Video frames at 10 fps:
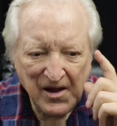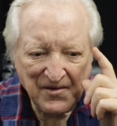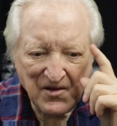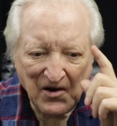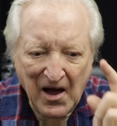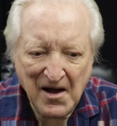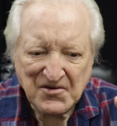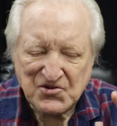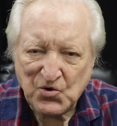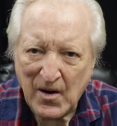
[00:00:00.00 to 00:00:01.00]
In the
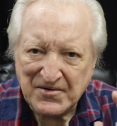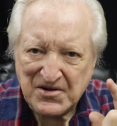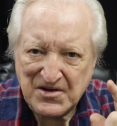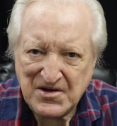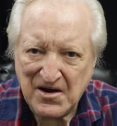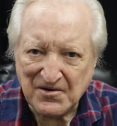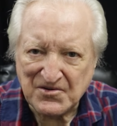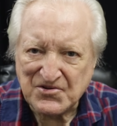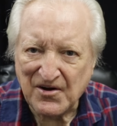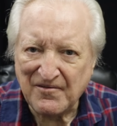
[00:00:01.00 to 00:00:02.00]
last 20
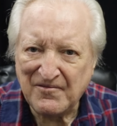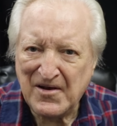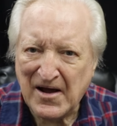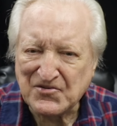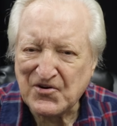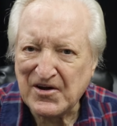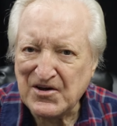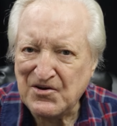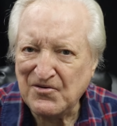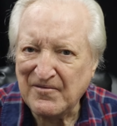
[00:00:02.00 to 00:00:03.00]
years of lecturing
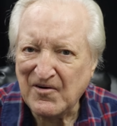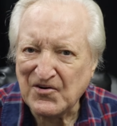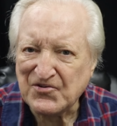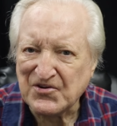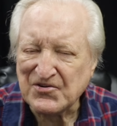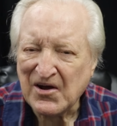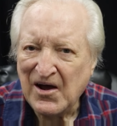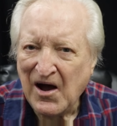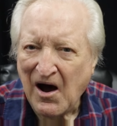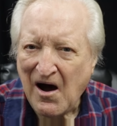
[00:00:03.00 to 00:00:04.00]
at universities,
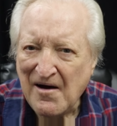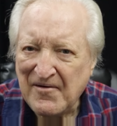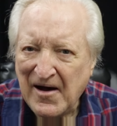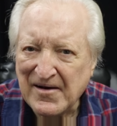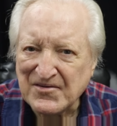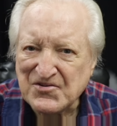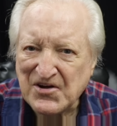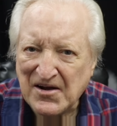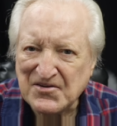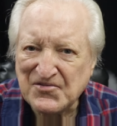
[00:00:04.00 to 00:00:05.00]
I've had a
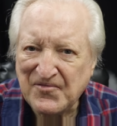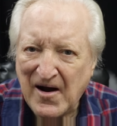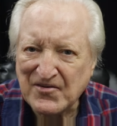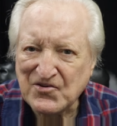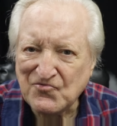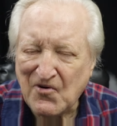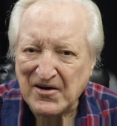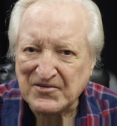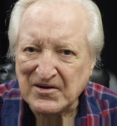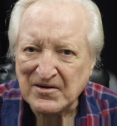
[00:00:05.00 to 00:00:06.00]
satisfaction
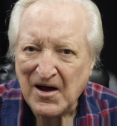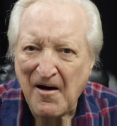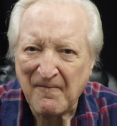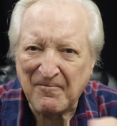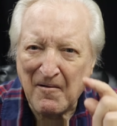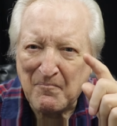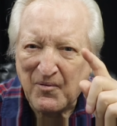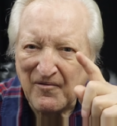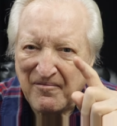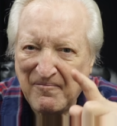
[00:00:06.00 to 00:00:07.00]
rating from
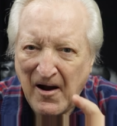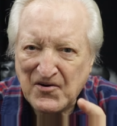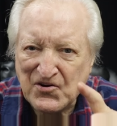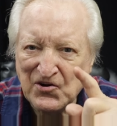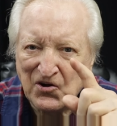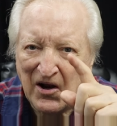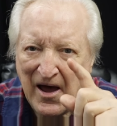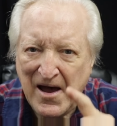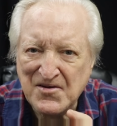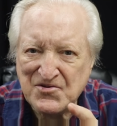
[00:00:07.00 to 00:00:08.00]

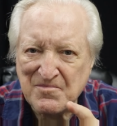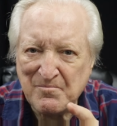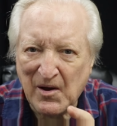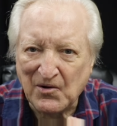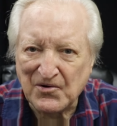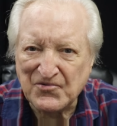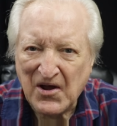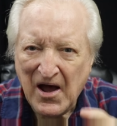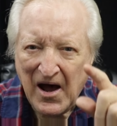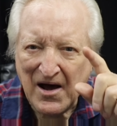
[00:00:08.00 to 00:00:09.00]
professional engine
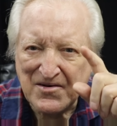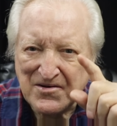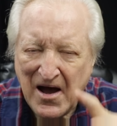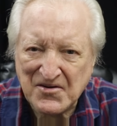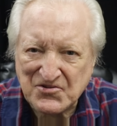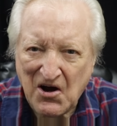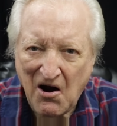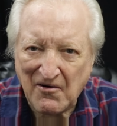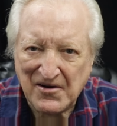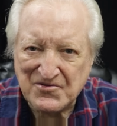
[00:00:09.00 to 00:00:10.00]
builders and
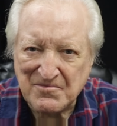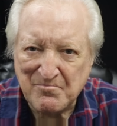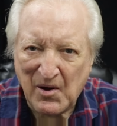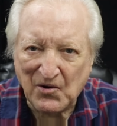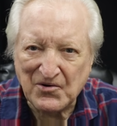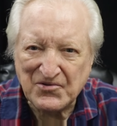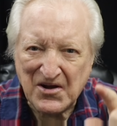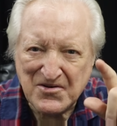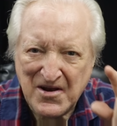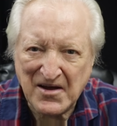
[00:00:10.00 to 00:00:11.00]
NASCAR engine builders
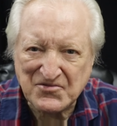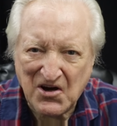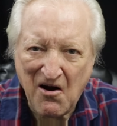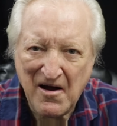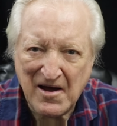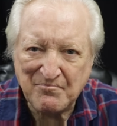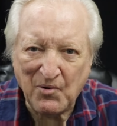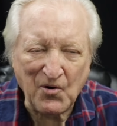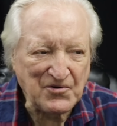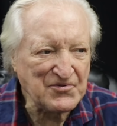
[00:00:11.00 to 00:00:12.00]
and NASCAR
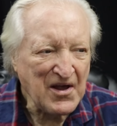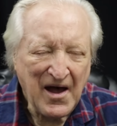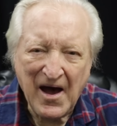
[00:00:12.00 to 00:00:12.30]
headquarters,